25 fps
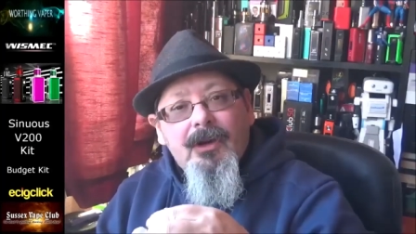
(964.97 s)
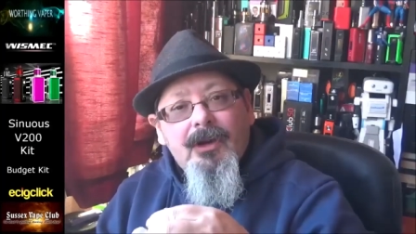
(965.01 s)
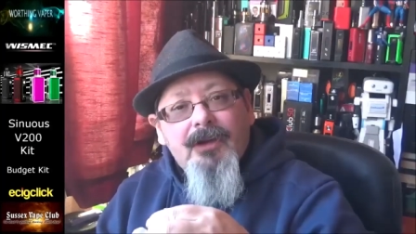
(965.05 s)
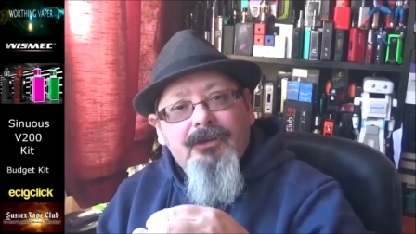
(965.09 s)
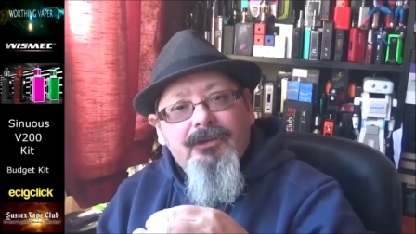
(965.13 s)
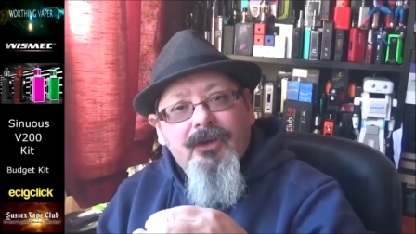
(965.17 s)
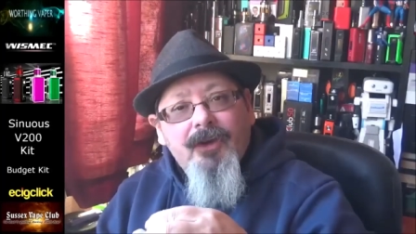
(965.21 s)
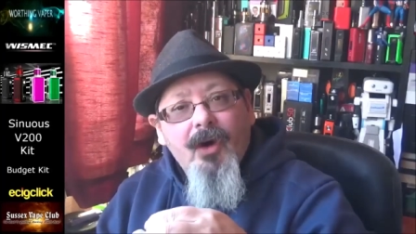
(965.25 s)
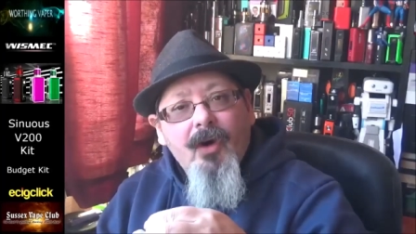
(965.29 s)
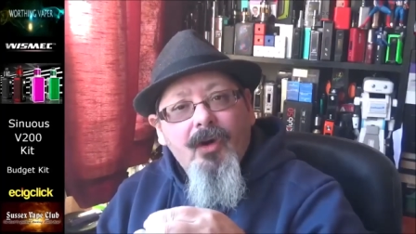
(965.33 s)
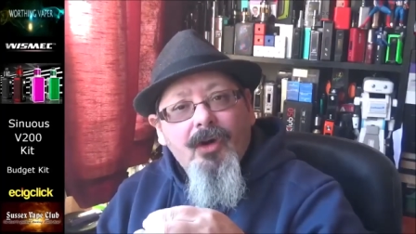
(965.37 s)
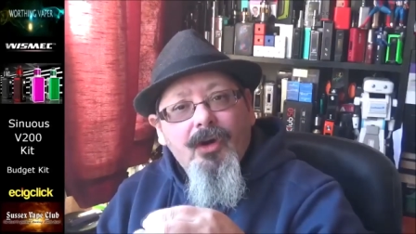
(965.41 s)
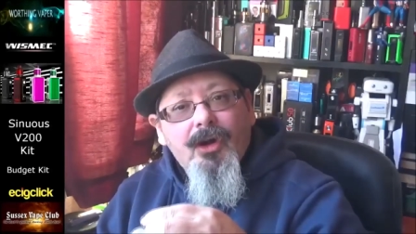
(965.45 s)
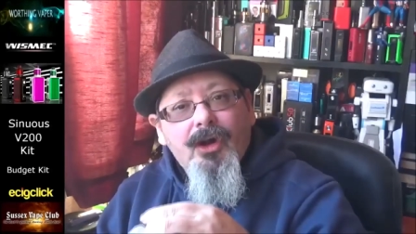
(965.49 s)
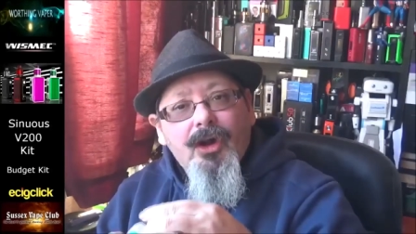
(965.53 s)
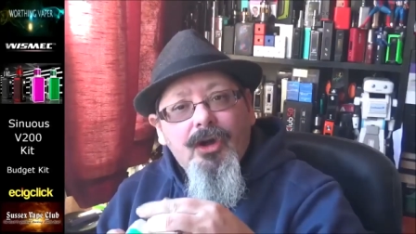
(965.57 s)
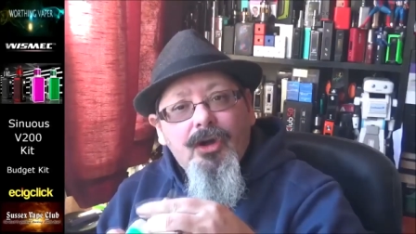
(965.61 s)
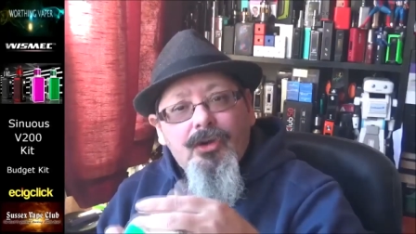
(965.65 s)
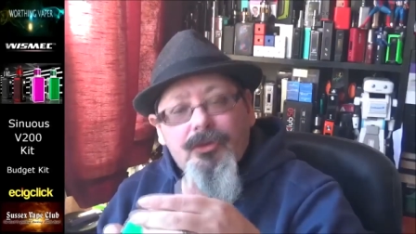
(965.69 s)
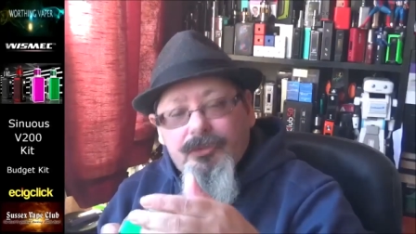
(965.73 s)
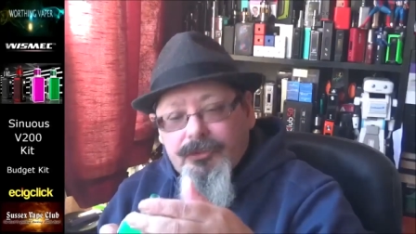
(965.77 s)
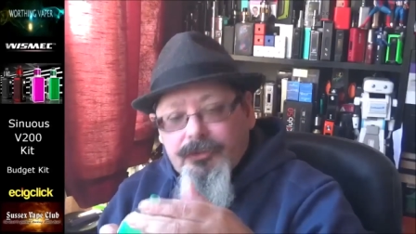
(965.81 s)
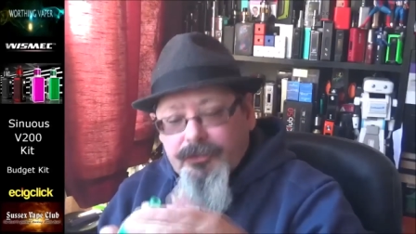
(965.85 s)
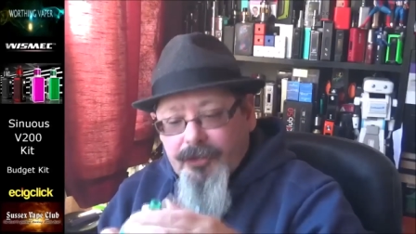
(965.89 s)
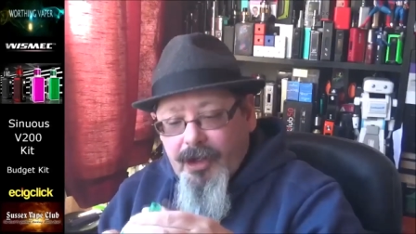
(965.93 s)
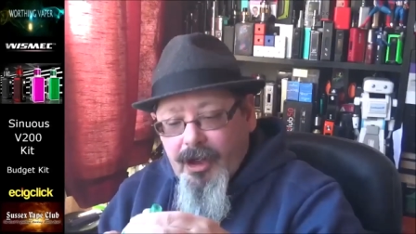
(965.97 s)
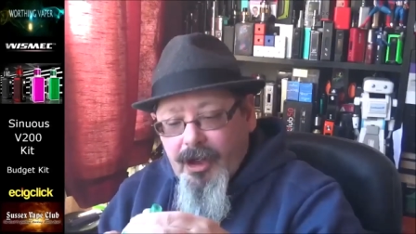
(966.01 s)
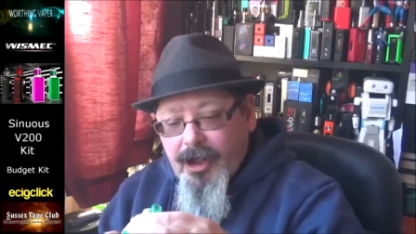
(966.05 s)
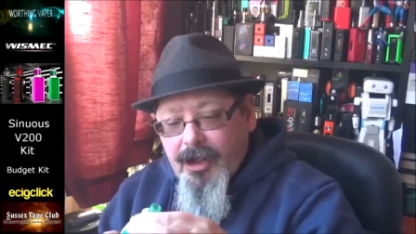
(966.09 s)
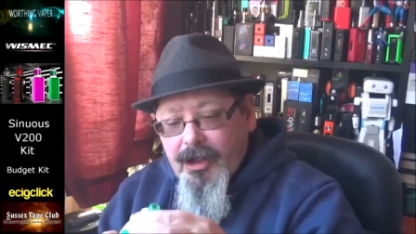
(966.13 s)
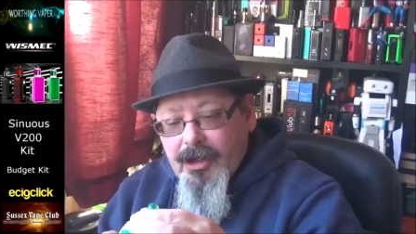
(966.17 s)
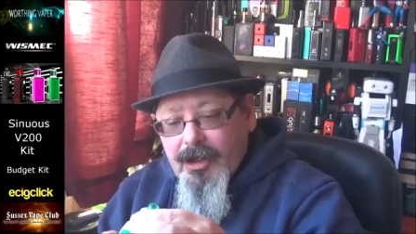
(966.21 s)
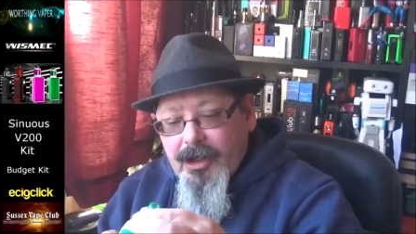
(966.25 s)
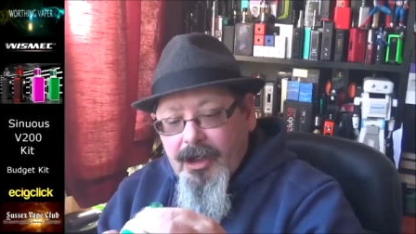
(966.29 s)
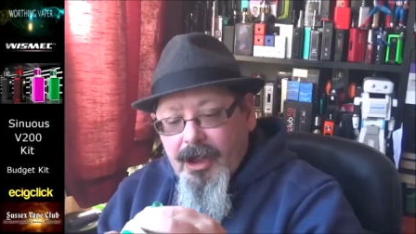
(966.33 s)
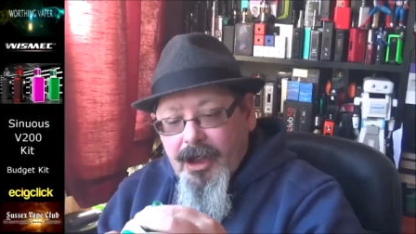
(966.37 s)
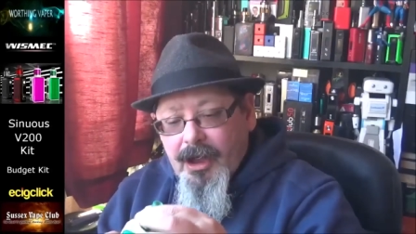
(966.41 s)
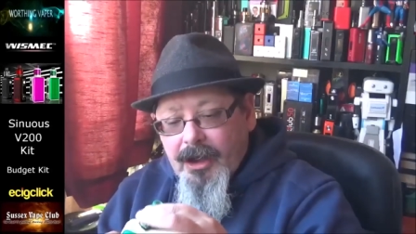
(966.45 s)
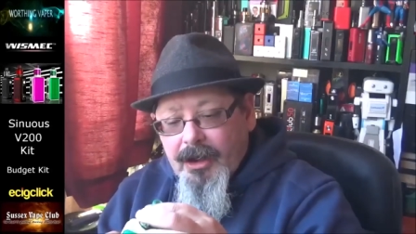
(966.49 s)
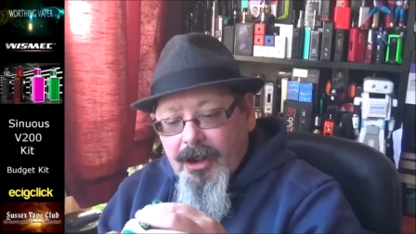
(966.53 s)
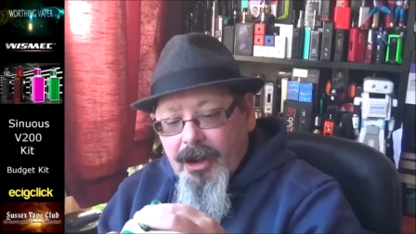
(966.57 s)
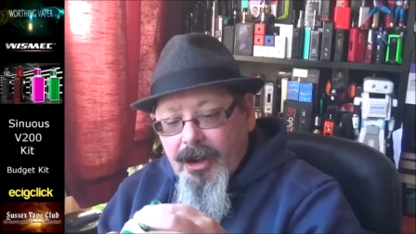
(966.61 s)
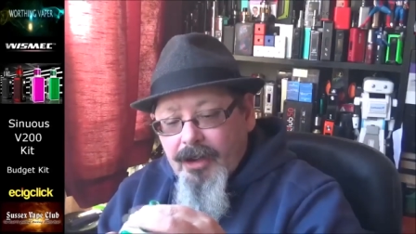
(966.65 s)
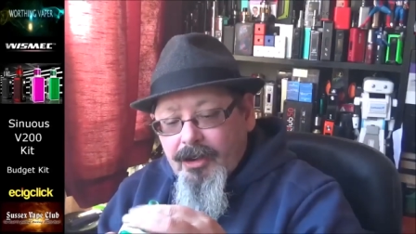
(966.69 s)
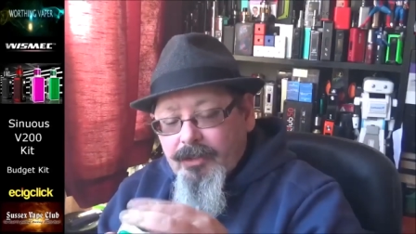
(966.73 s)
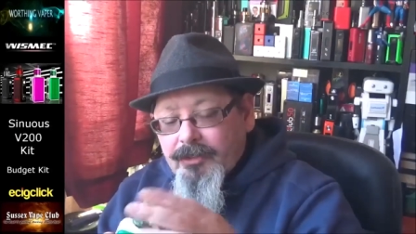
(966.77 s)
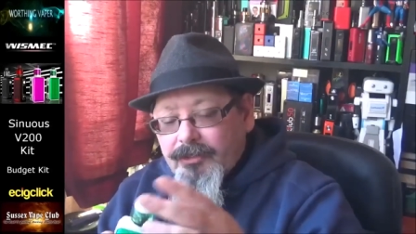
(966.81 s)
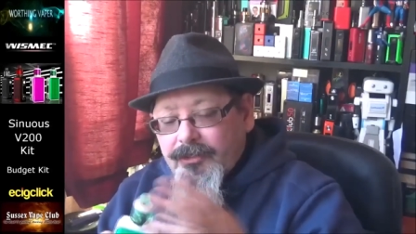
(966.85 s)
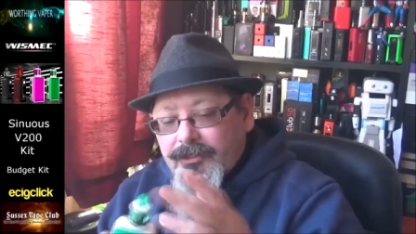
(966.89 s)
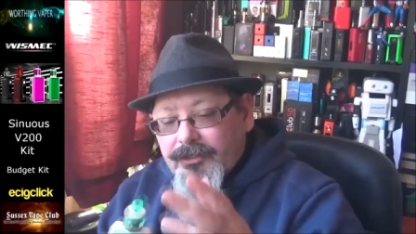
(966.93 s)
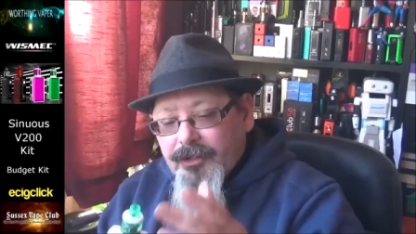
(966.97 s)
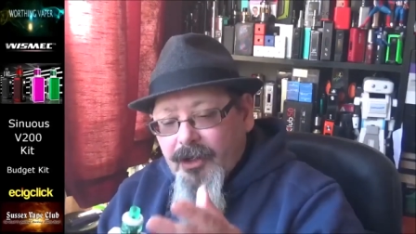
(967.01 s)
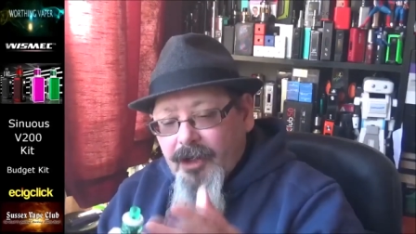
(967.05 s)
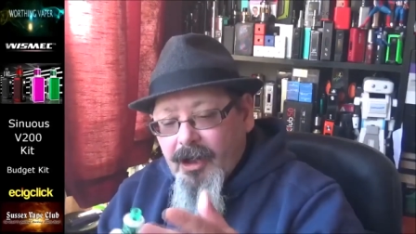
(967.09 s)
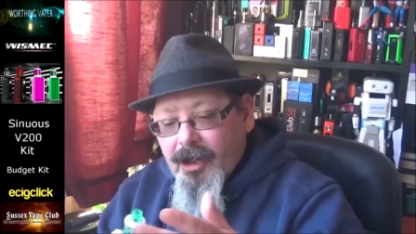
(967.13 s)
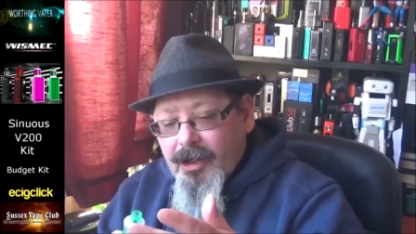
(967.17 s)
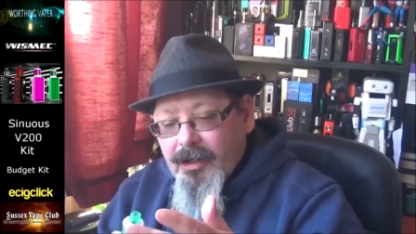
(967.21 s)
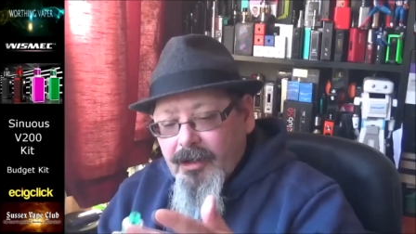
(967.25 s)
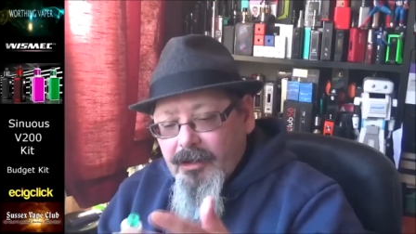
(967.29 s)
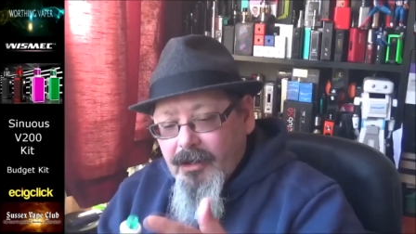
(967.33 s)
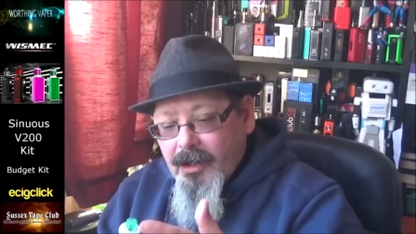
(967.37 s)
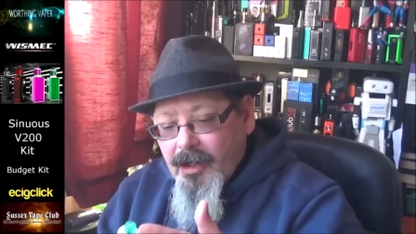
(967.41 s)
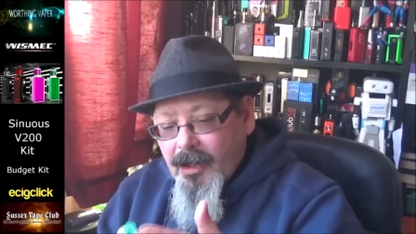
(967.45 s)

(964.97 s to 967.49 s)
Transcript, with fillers: has got looser and looser